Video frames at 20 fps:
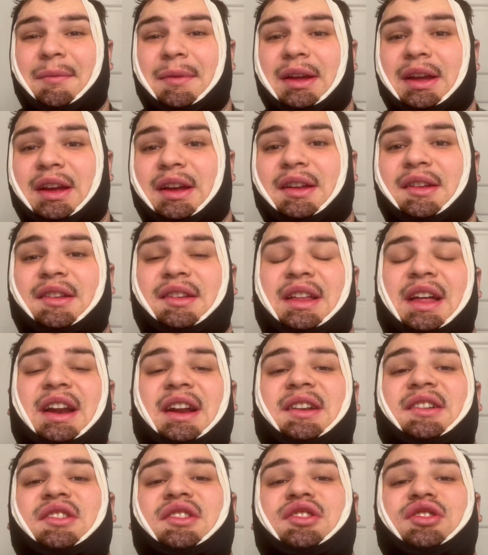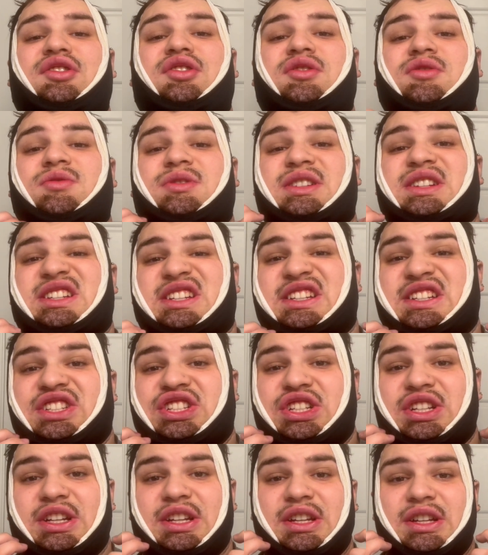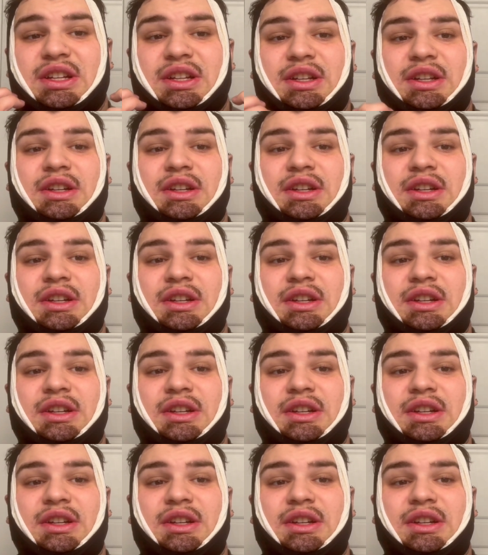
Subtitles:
me is that it's so itchy.